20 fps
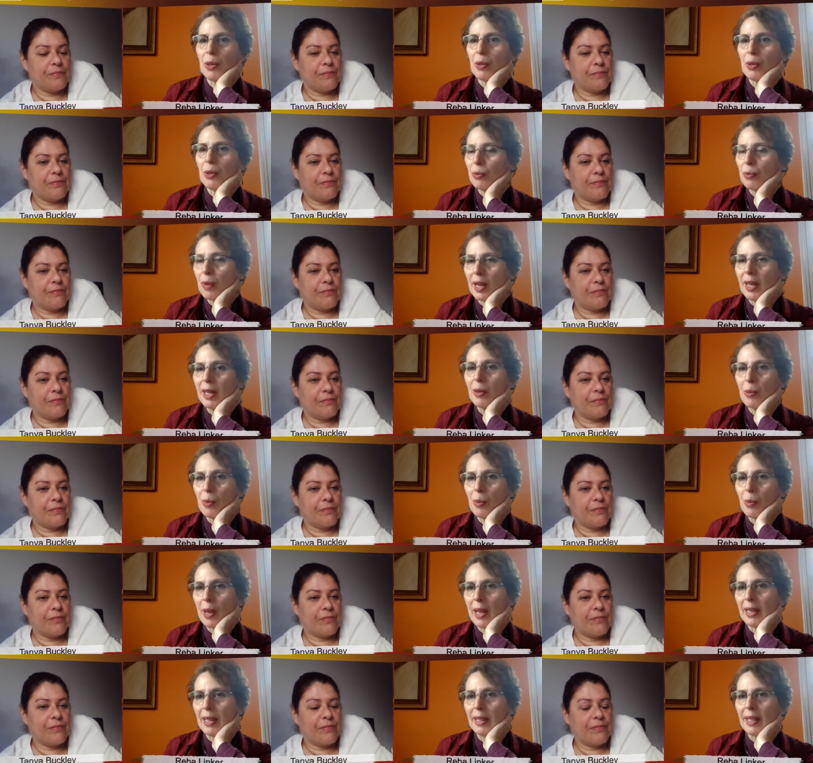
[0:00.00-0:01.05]
Speaker 1: Were you right
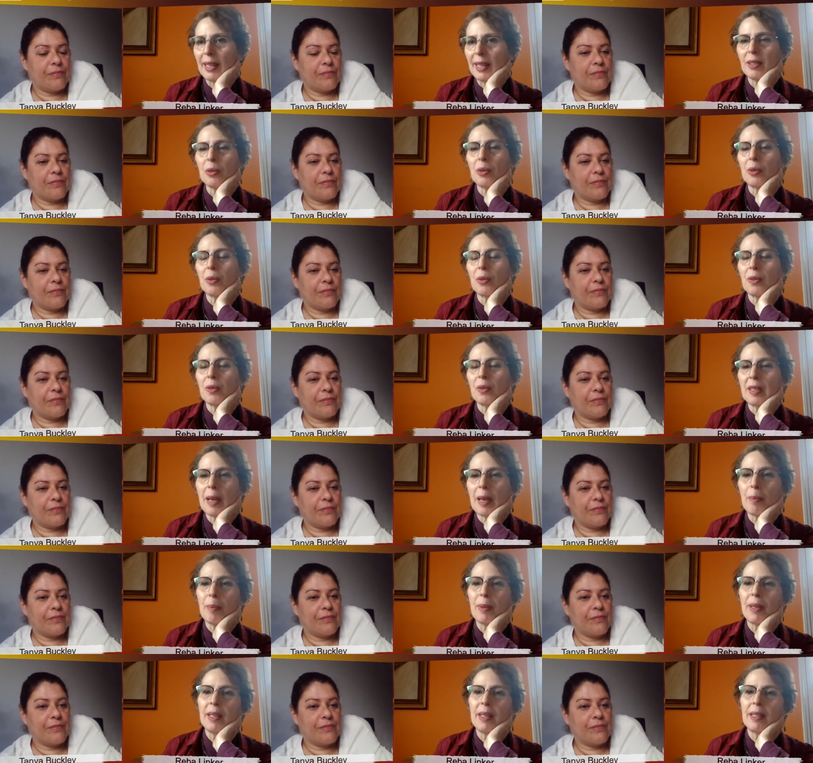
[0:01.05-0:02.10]
away, like, sort of
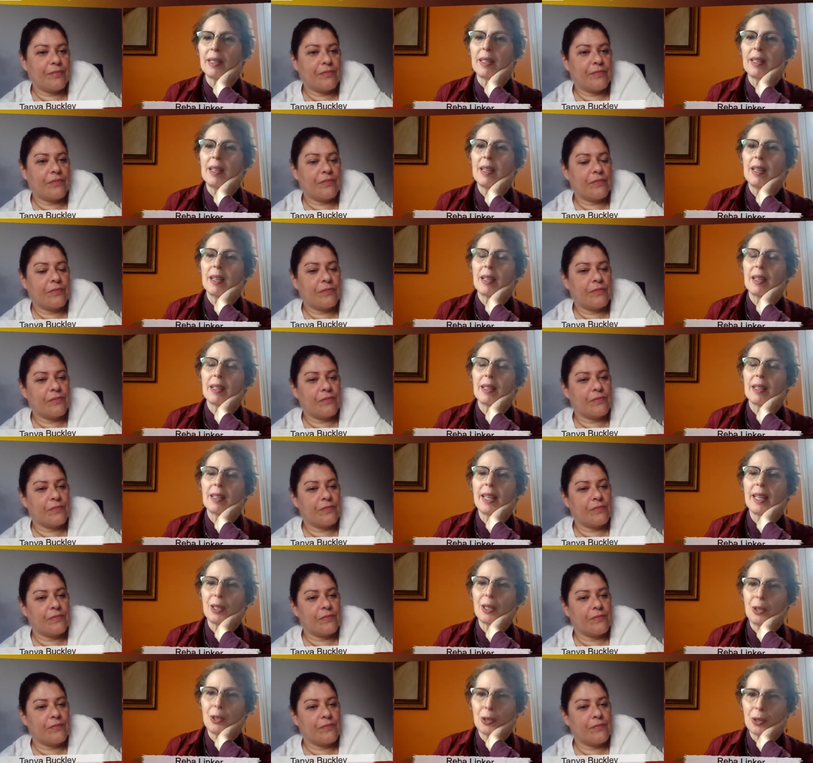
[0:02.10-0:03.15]
step in
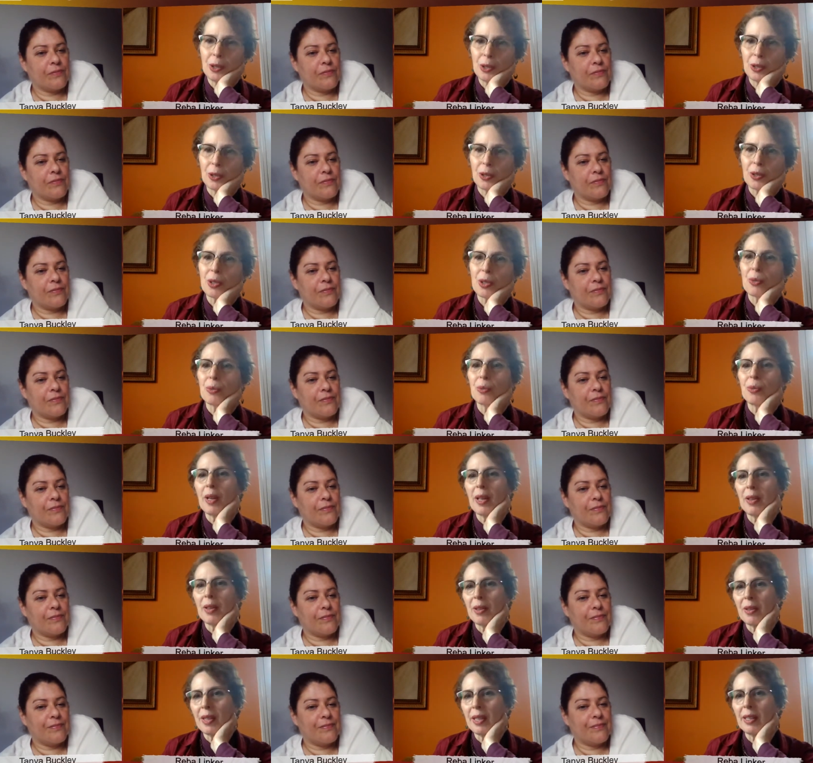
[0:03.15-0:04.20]
like a nurse
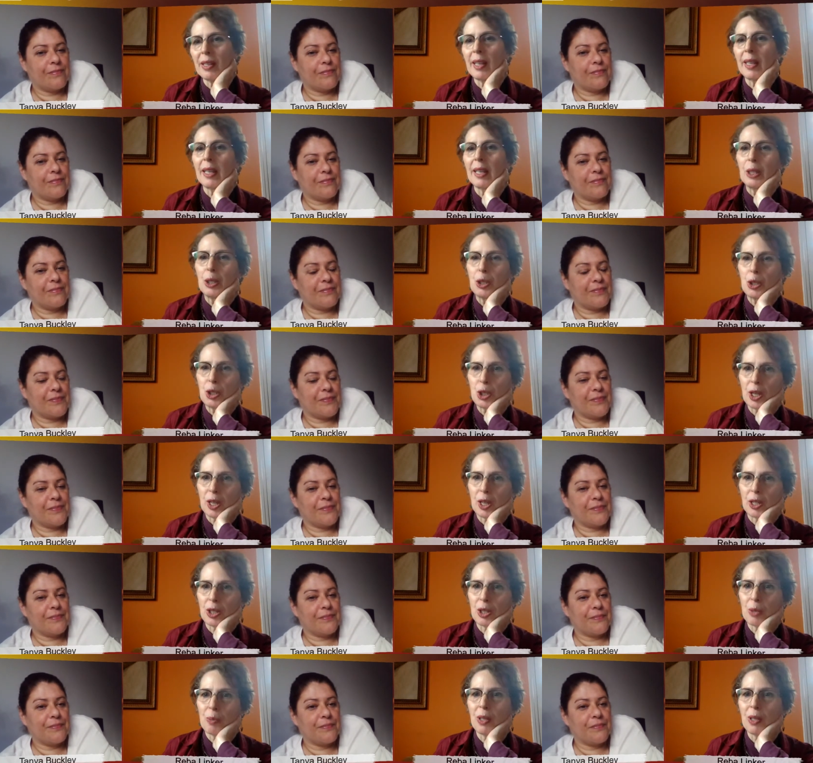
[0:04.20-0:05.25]
rather than like a
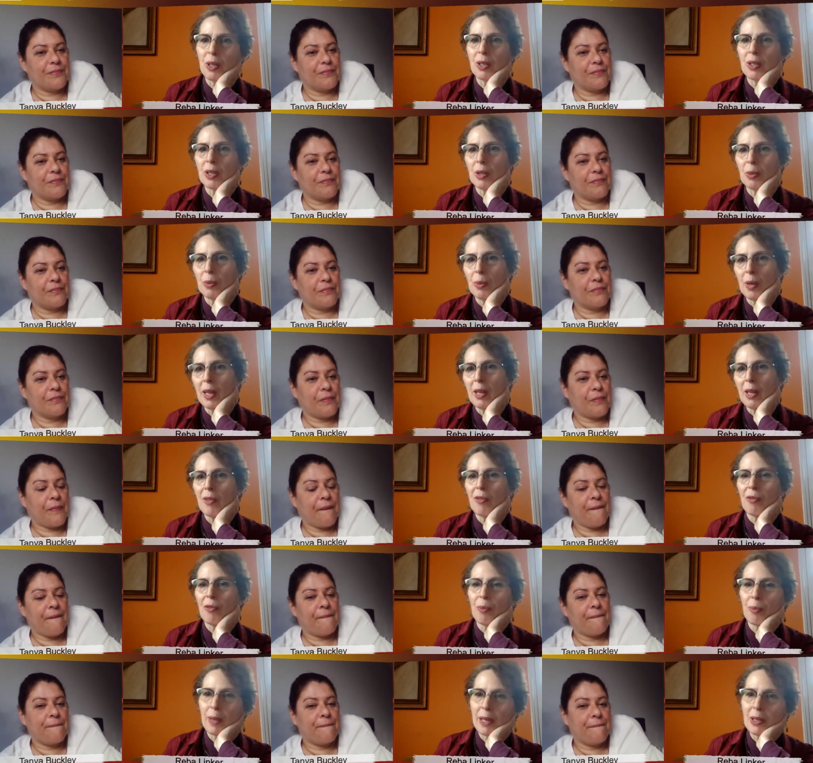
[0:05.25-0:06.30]
judge? Because the way
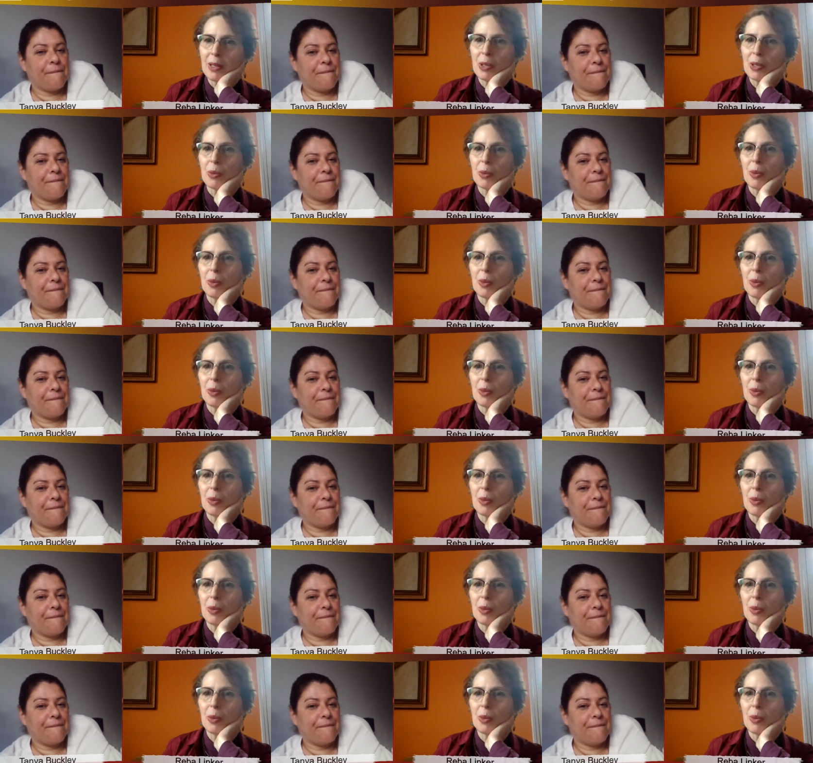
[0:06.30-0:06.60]
you've been